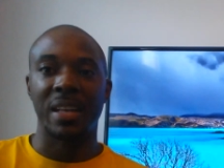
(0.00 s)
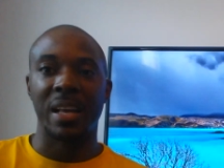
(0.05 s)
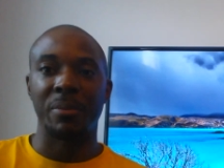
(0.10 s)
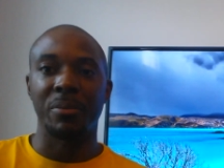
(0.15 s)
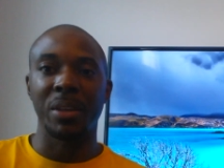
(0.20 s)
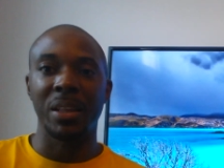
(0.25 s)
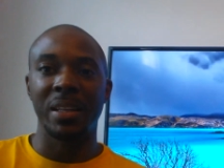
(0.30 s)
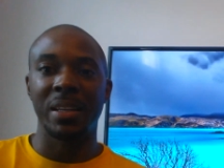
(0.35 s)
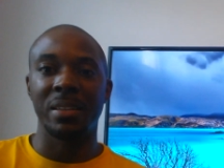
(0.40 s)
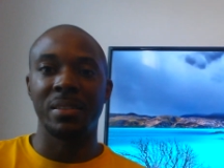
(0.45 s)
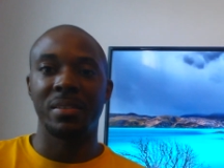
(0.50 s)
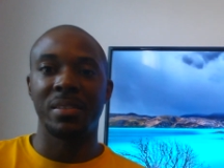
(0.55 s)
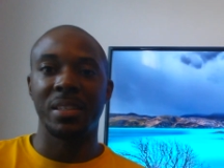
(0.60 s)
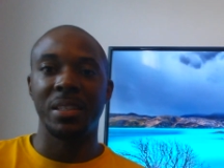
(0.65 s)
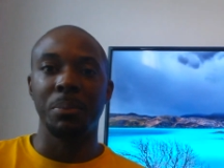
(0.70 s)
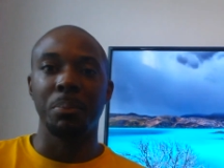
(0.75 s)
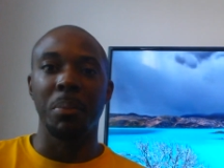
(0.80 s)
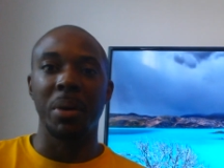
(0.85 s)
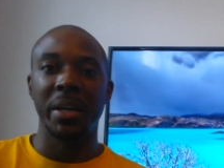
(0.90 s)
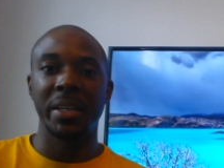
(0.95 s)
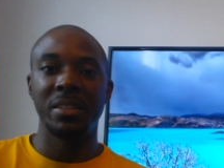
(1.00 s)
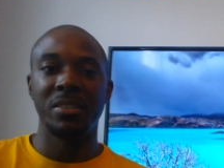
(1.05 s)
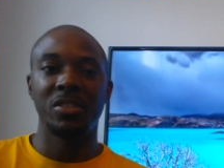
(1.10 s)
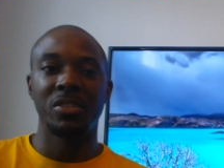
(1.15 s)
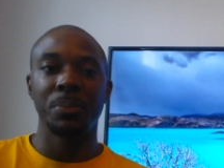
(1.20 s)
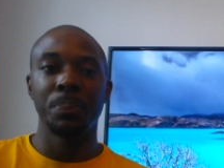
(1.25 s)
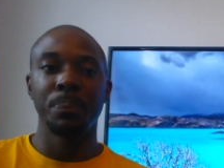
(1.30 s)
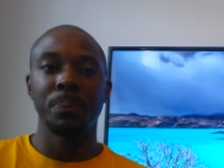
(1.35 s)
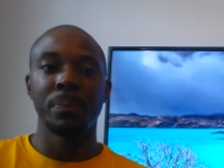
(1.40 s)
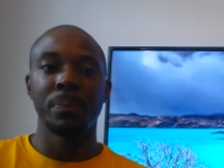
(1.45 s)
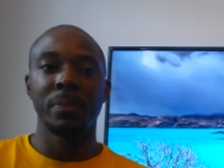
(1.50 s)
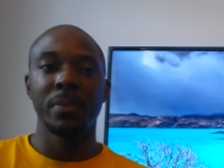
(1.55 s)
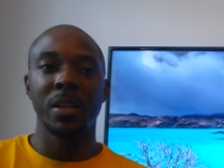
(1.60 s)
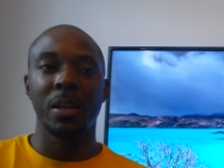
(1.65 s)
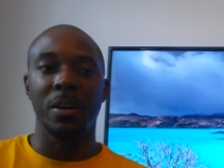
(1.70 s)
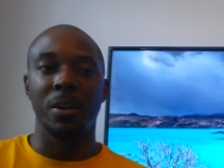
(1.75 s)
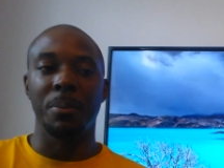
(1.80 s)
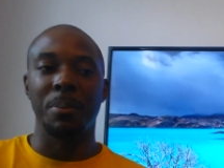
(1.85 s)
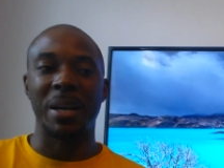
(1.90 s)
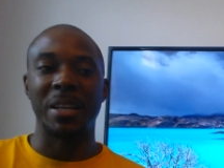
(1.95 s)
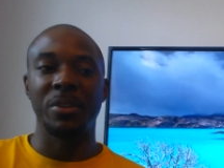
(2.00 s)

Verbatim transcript: I really didn't see much. Um,